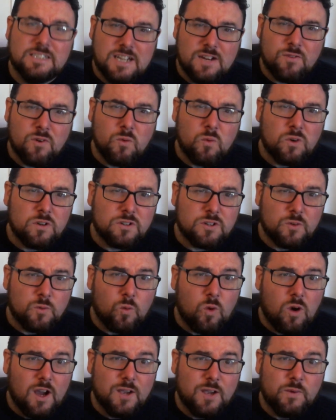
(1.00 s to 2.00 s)
Do you ever wonder
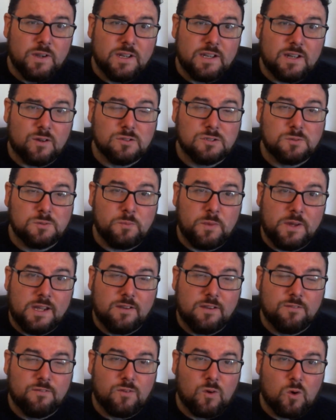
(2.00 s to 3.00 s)
why we don't
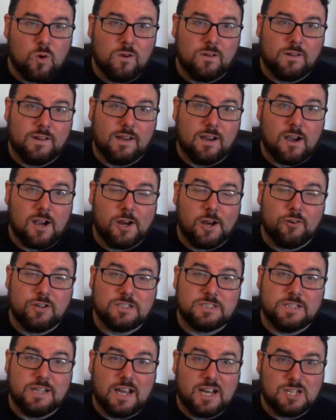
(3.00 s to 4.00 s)
speak for the
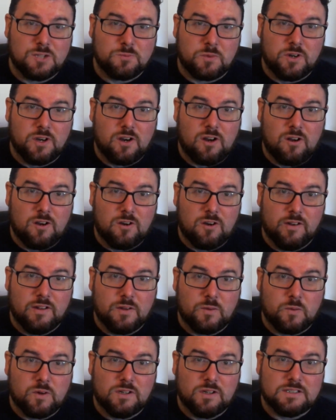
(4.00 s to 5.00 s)
Irish diaspora all around
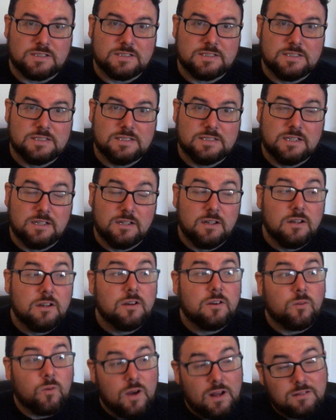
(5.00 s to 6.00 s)
the world?
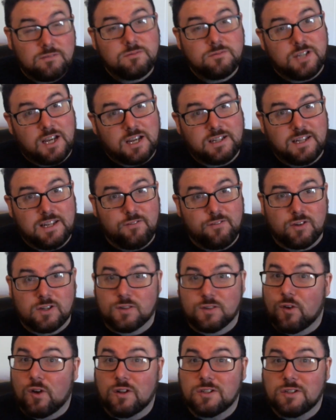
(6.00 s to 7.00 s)
Well, Daithí
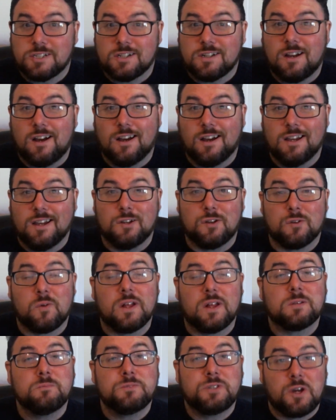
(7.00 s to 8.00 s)
agus Fáilte. Hi, hello, and
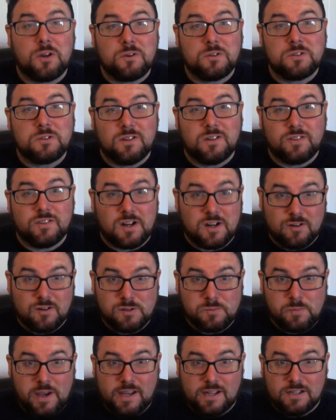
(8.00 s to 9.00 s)
welcome. Jon O'Sullivan,
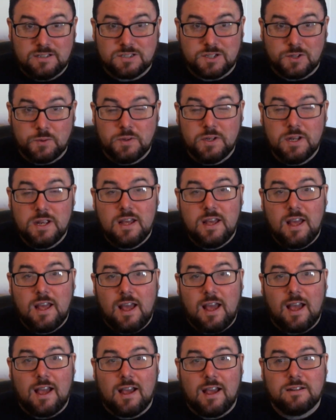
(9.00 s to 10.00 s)
Irish Pagan School,
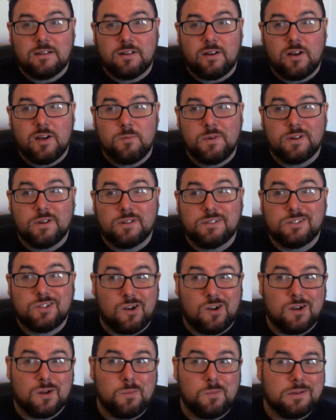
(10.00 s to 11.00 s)
and I'm here to
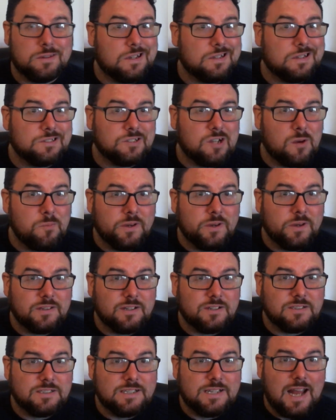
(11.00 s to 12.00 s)
talk about that topic
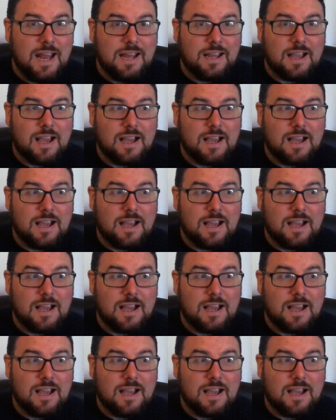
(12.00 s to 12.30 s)
there today.